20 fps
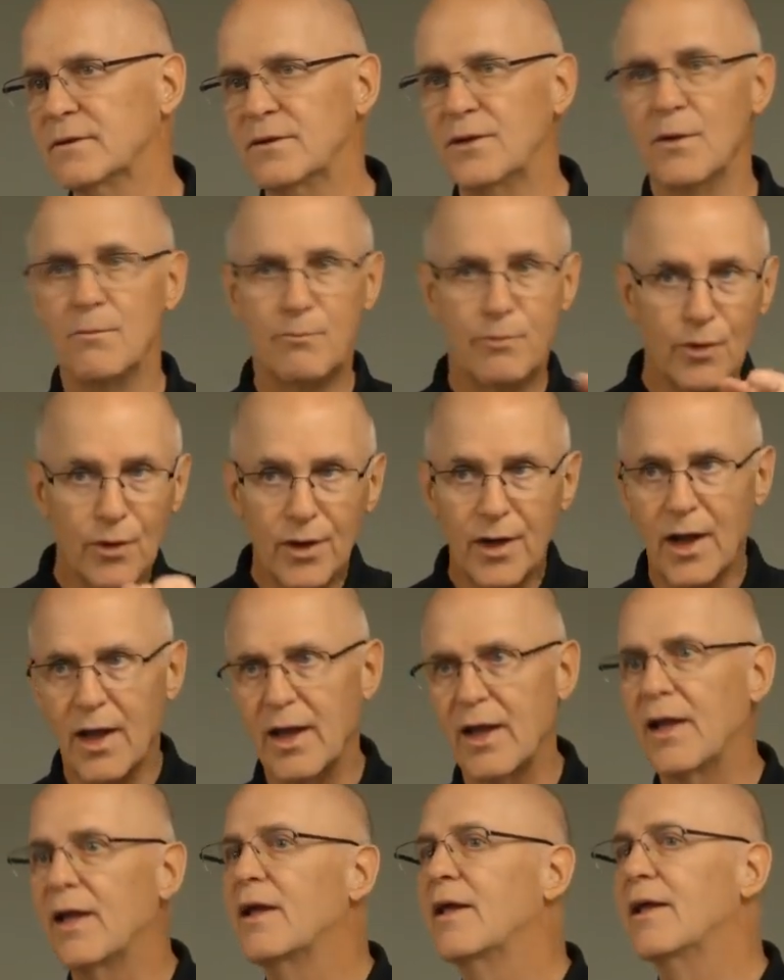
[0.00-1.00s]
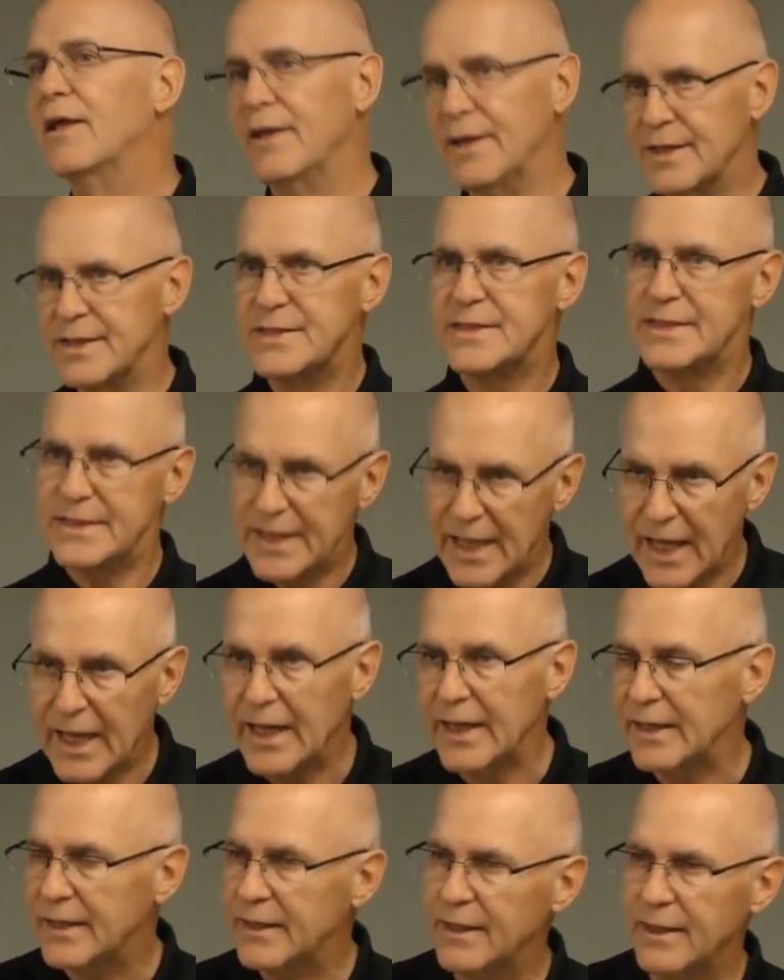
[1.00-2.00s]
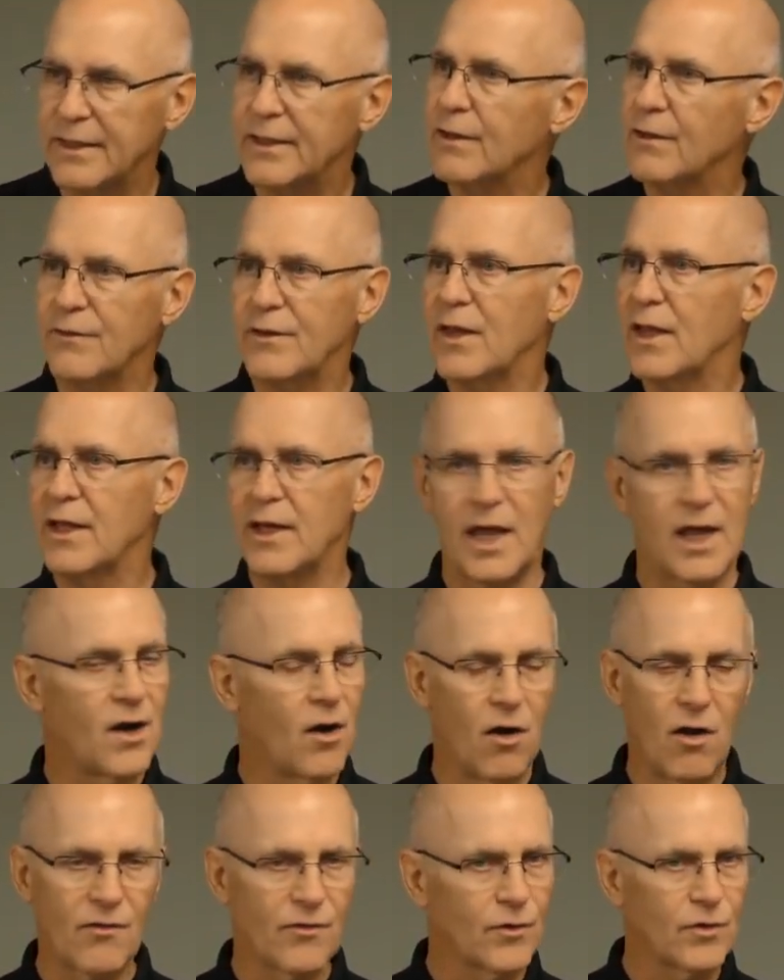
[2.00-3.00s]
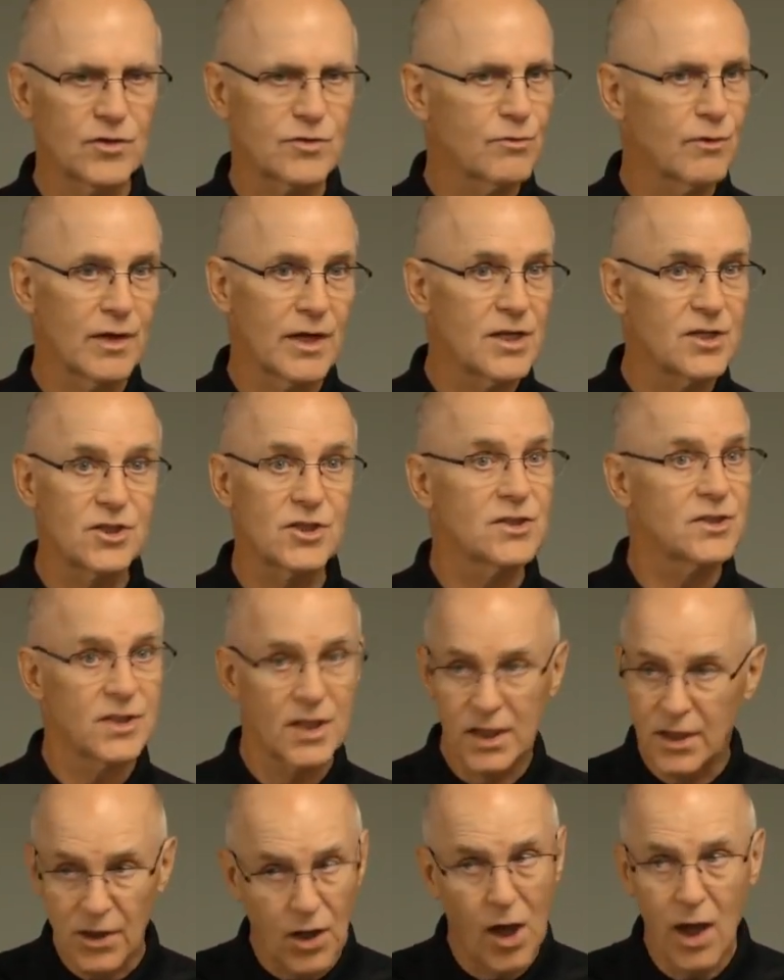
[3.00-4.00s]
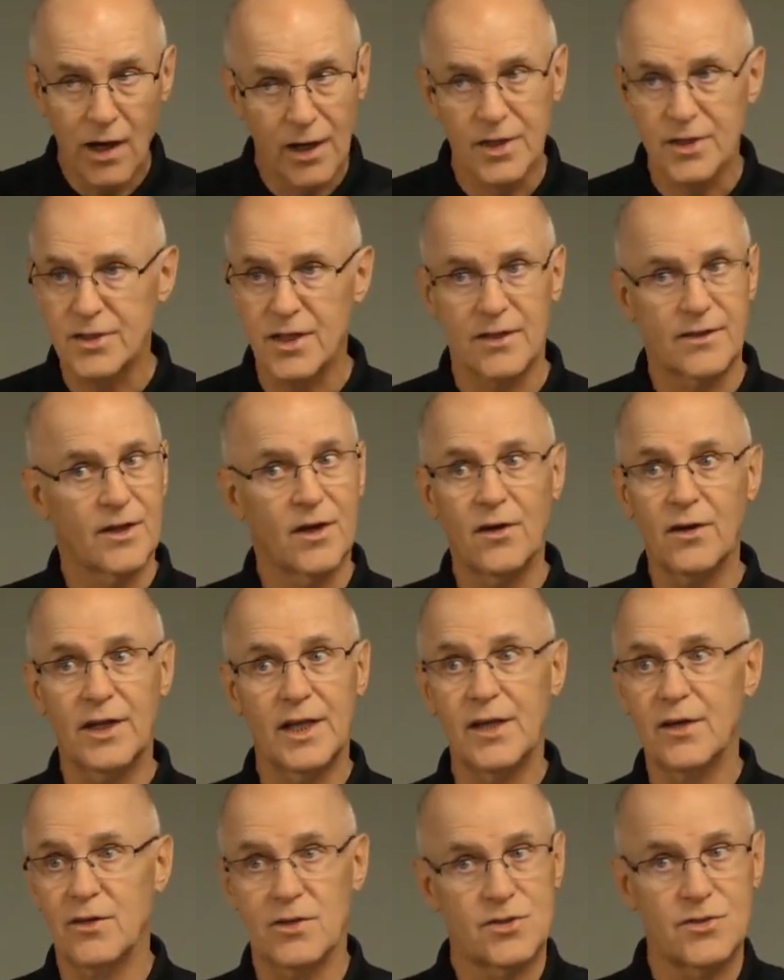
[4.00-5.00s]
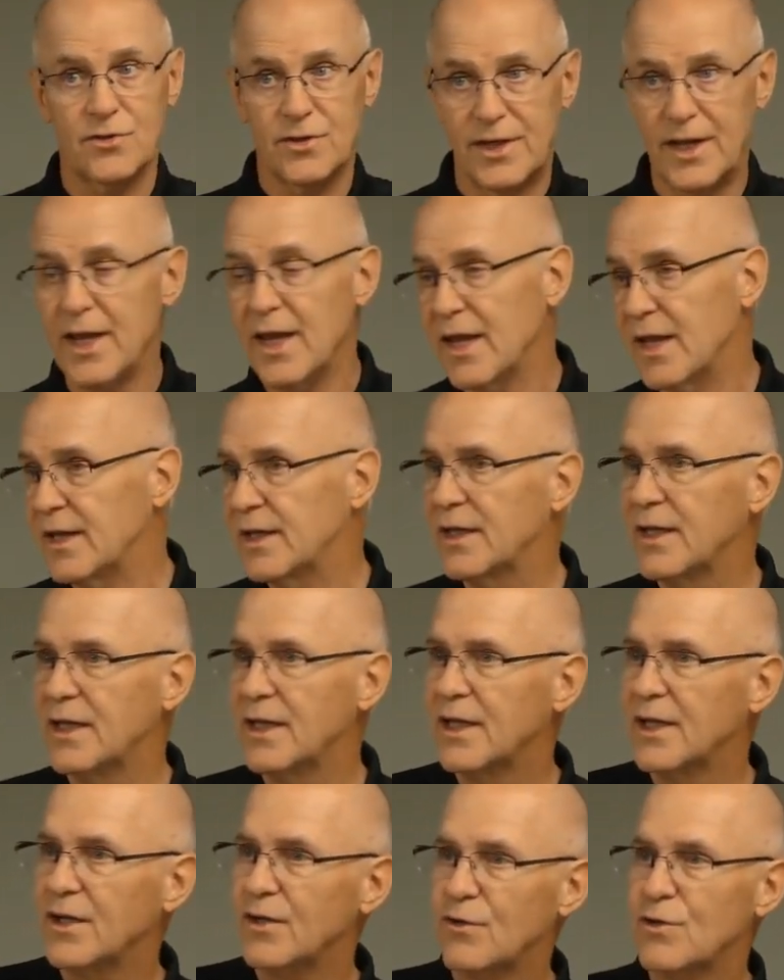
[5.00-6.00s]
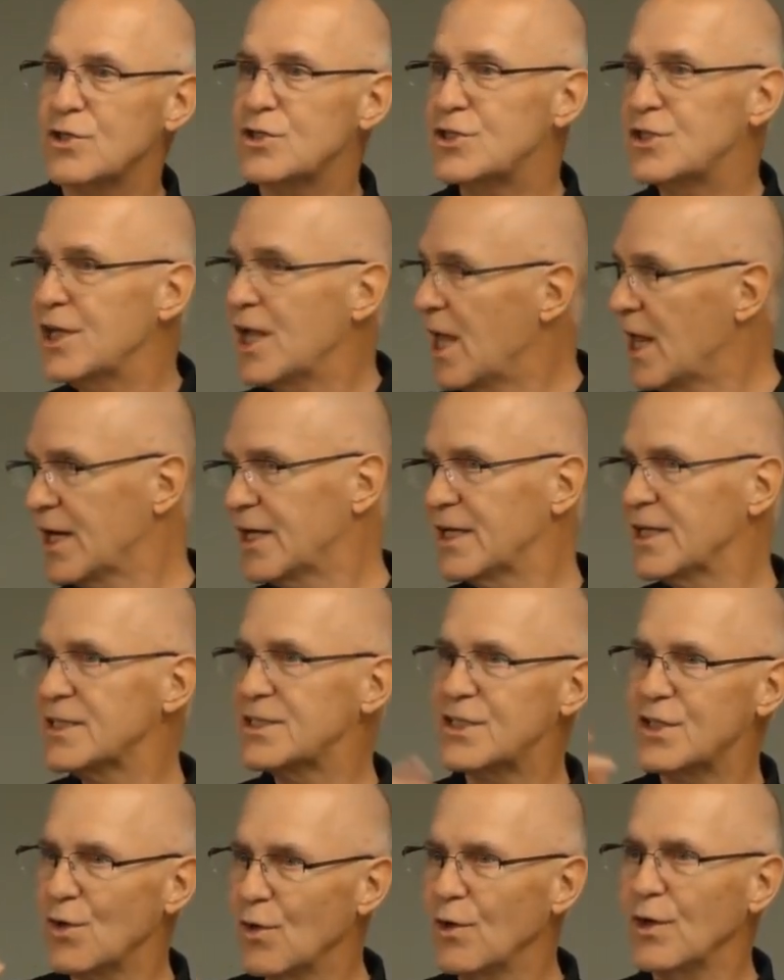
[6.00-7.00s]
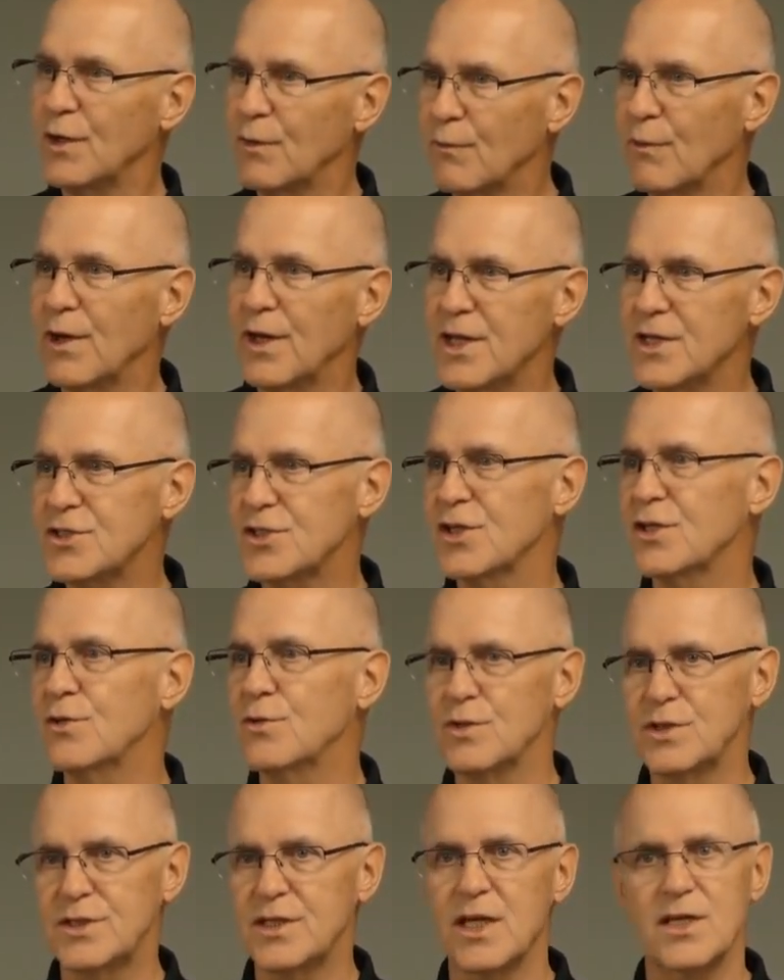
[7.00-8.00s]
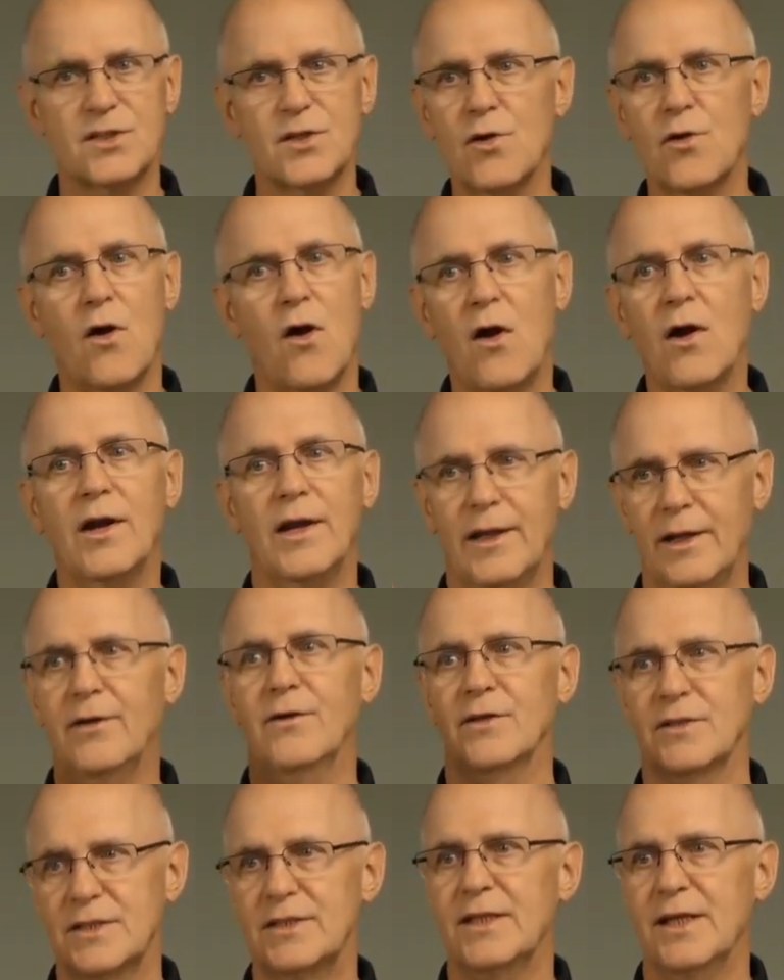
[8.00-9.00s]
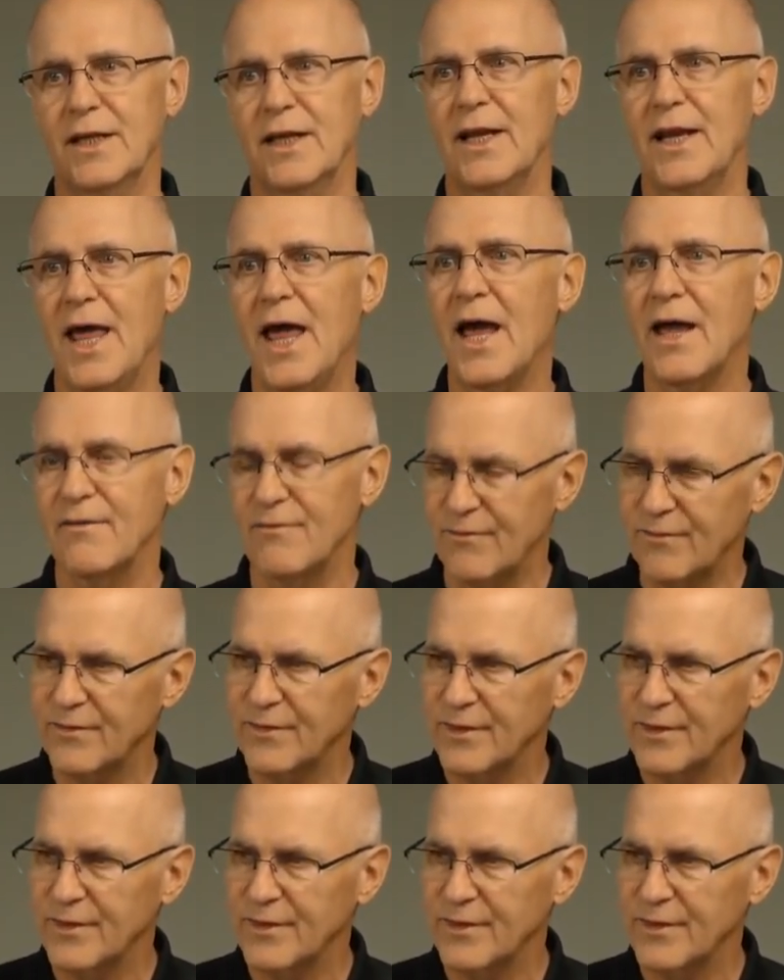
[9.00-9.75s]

The Buddha is dead. And all those religions acknowledge that their leaders are dead. Christianity is the only religion who says, no, our leader is still alive.